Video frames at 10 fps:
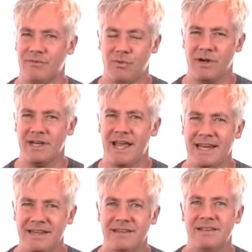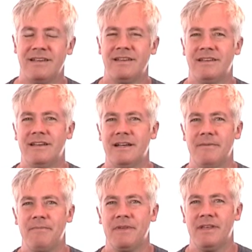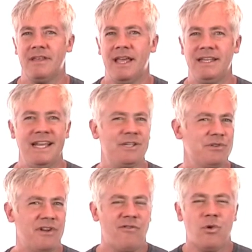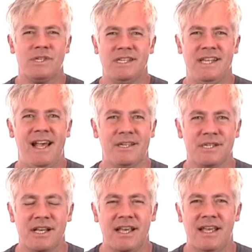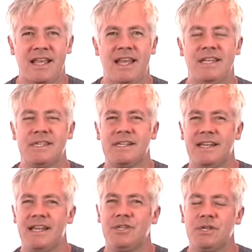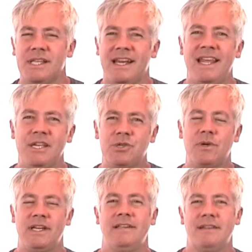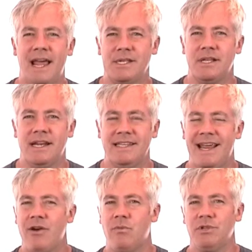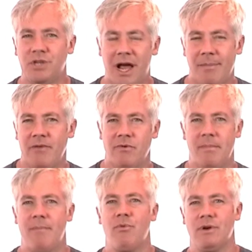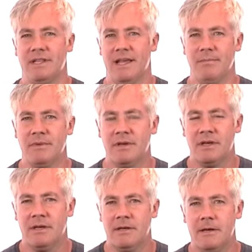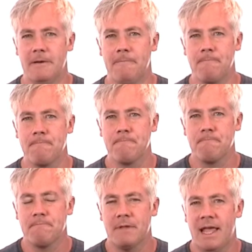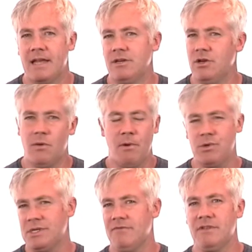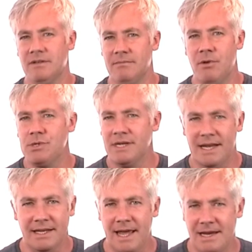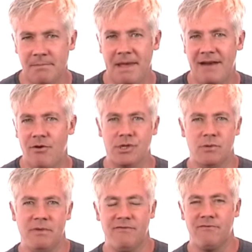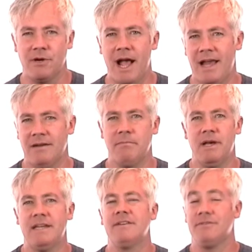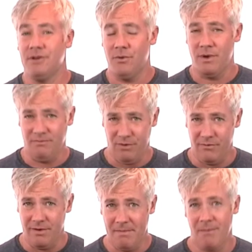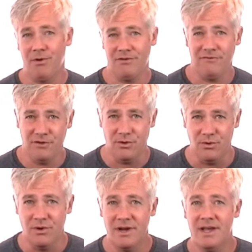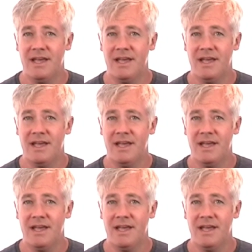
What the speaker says: were enlightened? And the answer, of course, is yes. It's just that history has done a terrible job at remembering them. And most of the enlightened men have also been forgotten, but we remembered a few,